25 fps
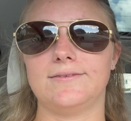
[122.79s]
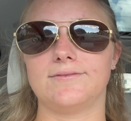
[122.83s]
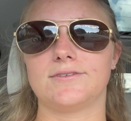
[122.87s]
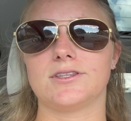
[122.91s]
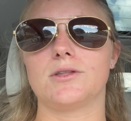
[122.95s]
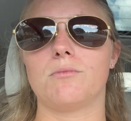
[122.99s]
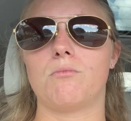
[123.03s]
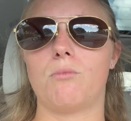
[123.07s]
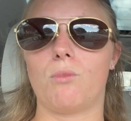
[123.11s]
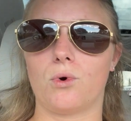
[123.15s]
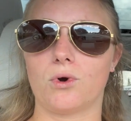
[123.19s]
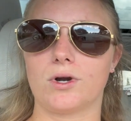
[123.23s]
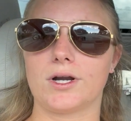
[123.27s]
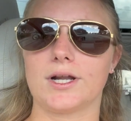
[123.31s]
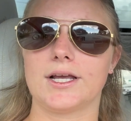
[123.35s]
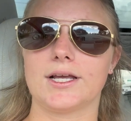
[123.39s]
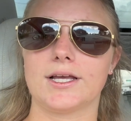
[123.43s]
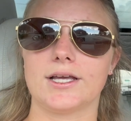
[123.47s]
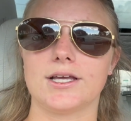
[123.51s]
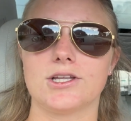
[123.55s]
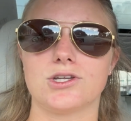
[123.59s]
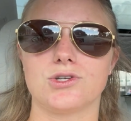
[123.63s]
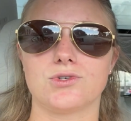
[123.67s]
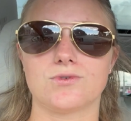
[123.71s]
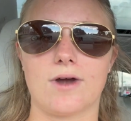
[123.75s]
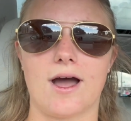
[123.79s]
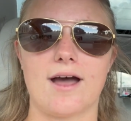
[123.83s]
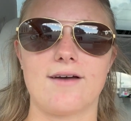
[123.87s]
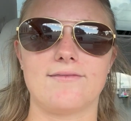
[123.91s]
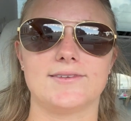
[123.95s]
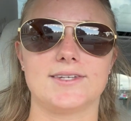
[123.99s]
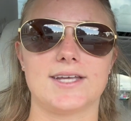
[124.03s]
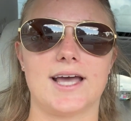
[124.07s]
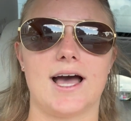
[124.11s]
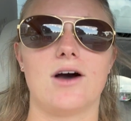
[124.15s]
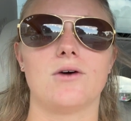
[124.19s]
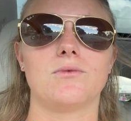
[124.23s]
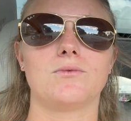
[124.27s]
in the morning and drive
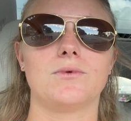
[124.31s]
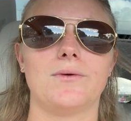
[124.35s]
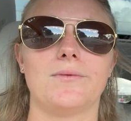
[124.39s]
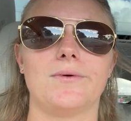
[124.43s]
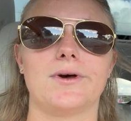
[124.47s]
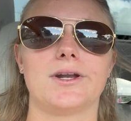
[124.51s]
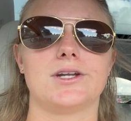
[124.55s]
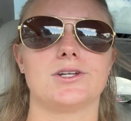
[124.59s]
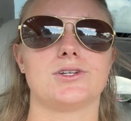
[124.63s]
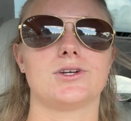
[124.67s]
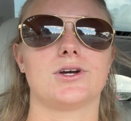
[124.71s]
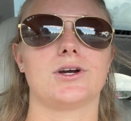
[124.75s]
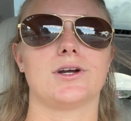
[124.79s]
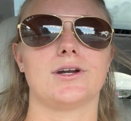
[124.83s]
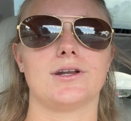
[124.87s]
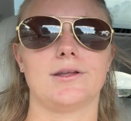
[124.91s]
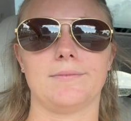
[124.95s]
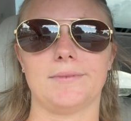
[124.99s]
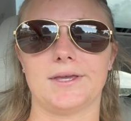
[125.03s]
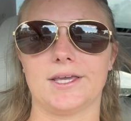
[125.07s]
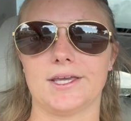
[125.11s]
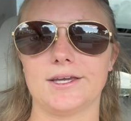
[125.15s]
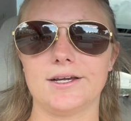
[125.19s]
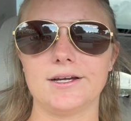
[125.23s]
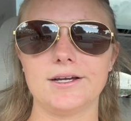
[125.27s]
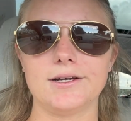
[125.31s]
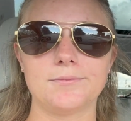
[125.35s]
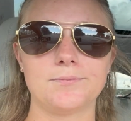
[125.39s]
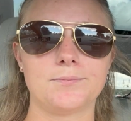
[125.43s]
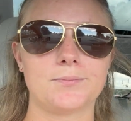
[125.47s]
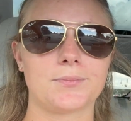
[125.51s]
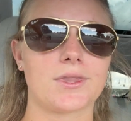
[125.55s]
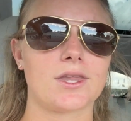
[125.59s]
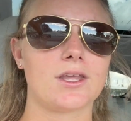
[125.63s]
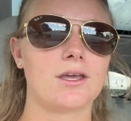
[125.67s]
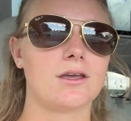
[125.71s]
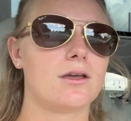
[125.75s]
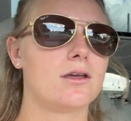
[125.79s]
down. We wanted to already be here.
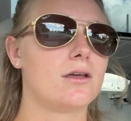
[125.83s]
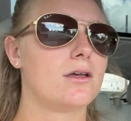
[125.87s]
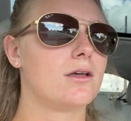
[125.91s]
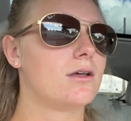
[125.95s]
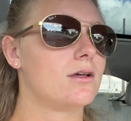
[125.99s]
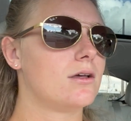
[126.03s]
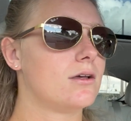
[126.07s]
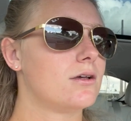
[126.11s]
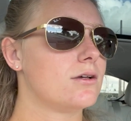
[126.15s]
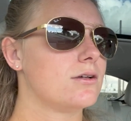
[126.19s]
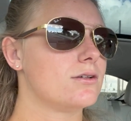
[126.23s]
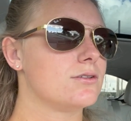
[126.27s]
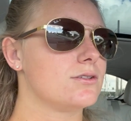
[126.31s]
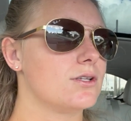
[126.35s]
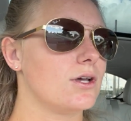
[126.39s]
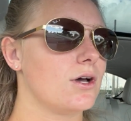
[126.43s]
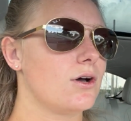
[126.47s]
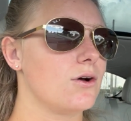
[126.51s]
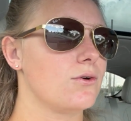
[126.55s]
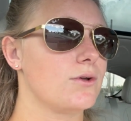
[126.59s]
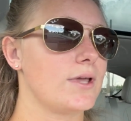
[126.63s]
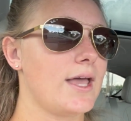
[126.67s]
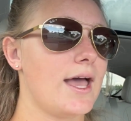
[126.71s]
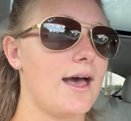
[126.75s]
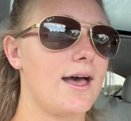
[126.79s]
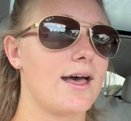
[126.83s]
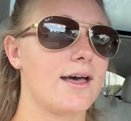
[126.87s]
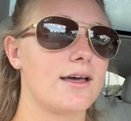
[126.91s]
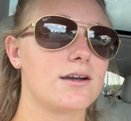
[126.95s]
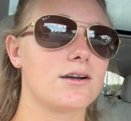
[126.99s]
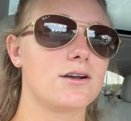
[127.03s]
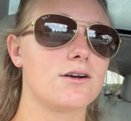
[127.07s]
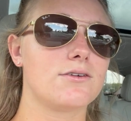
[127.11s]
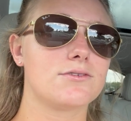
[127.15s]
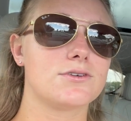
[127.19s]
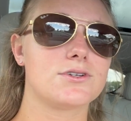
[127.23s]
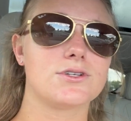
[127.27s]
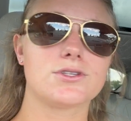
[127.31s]
So yeah,
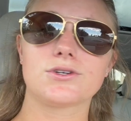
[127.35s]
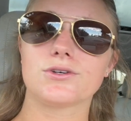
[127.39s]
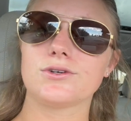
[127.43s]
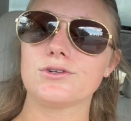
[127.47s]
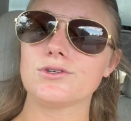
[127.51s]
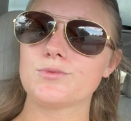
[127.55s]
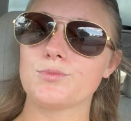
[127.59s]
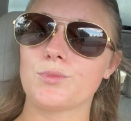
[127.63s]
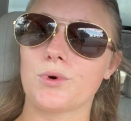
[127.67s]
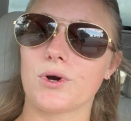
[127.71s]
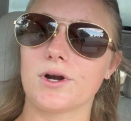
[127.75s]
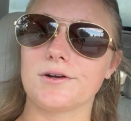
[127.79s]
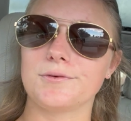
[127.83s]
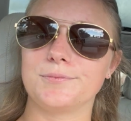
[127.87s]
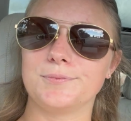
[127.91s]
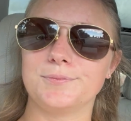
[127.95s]
headed over to the cruise port.